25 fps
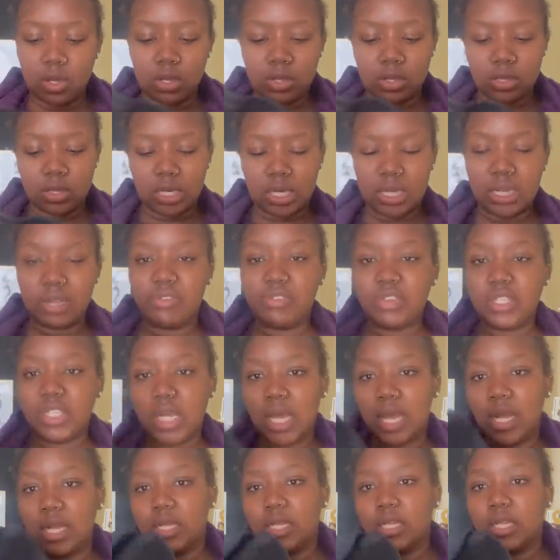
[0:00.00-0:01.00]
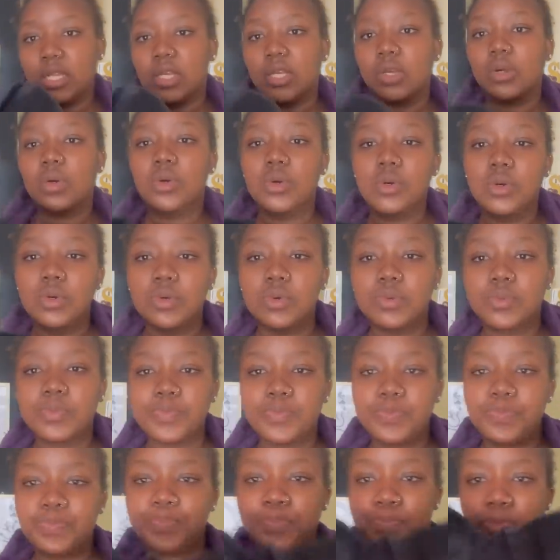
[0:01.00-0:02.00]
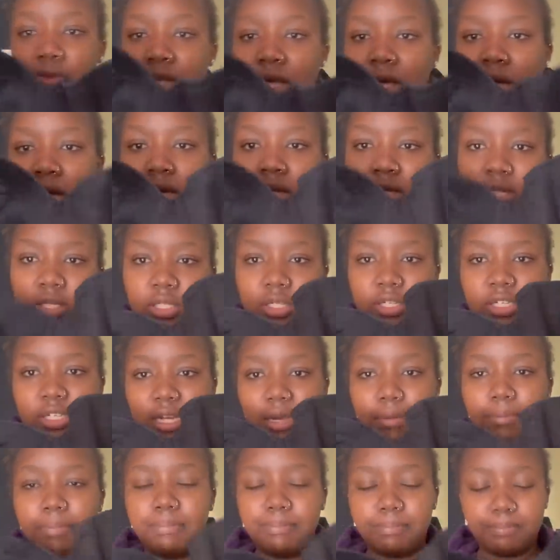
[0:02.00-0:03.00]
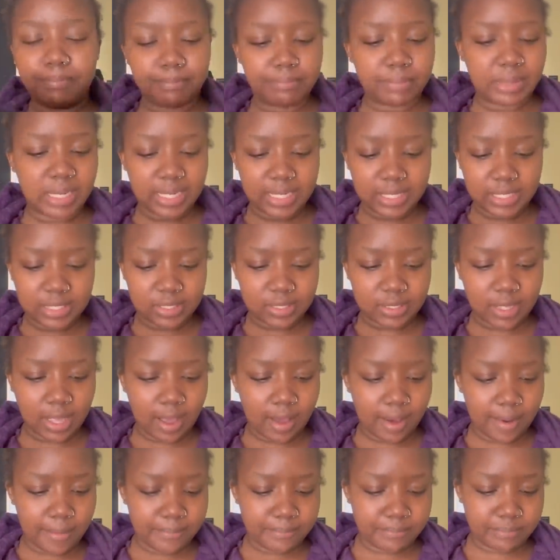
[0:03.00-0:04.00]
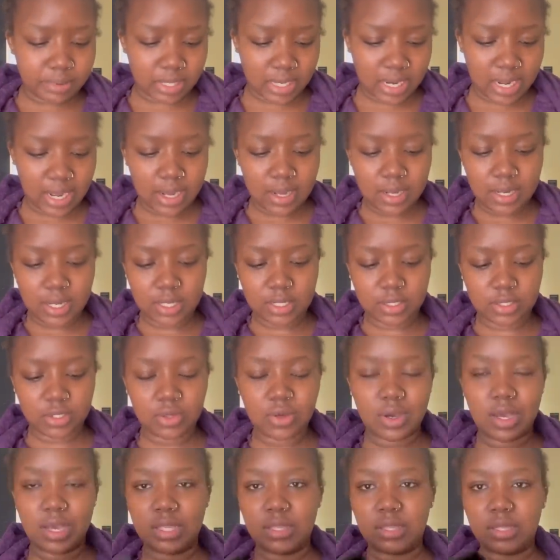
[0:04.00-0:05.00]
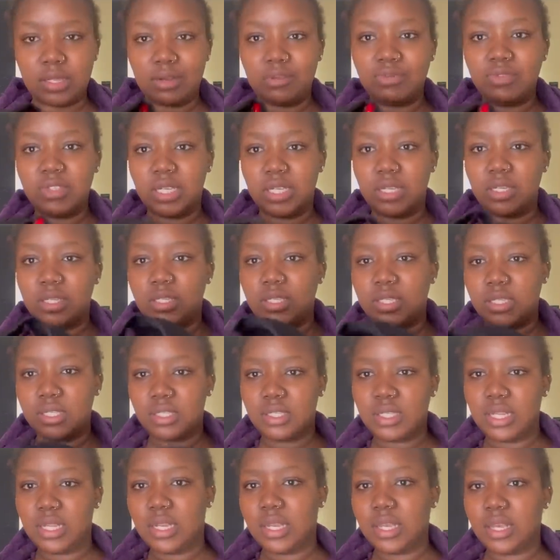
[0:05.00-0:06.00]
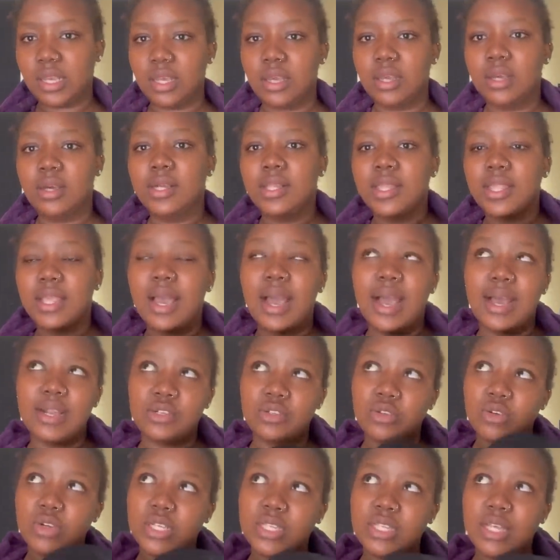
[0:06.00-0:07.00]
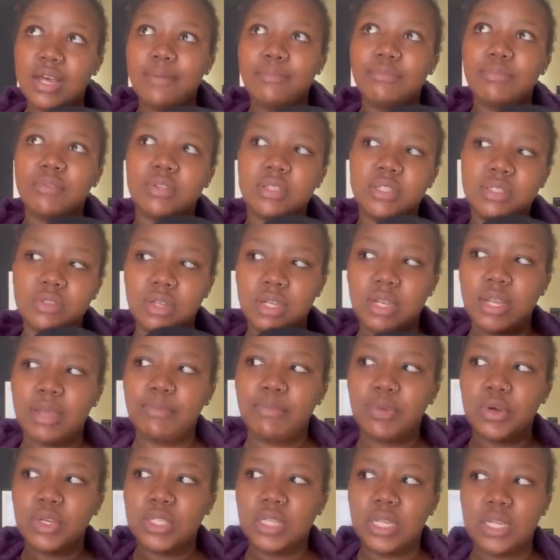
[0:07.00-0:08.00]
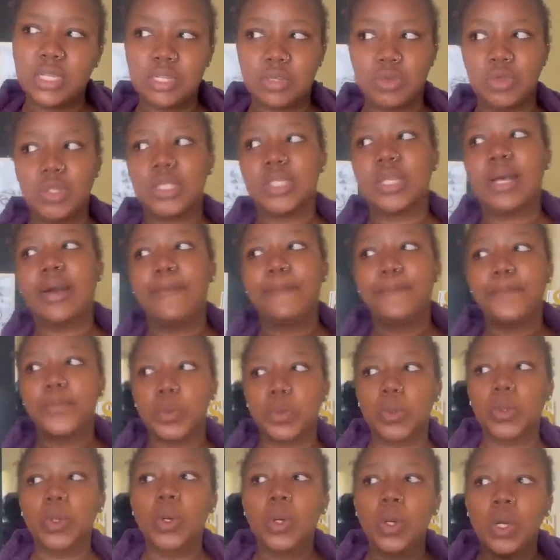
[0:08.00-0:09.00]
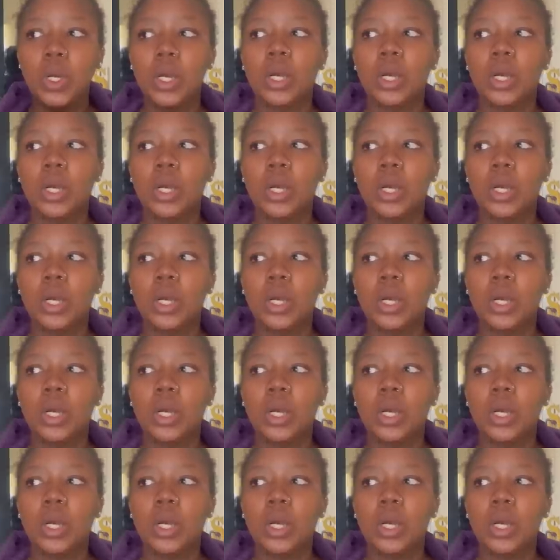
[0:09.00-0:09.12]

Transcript: thrift a new strapless bra, and so I thrifted it yesterday at Resambu. This one I bought at Resambu.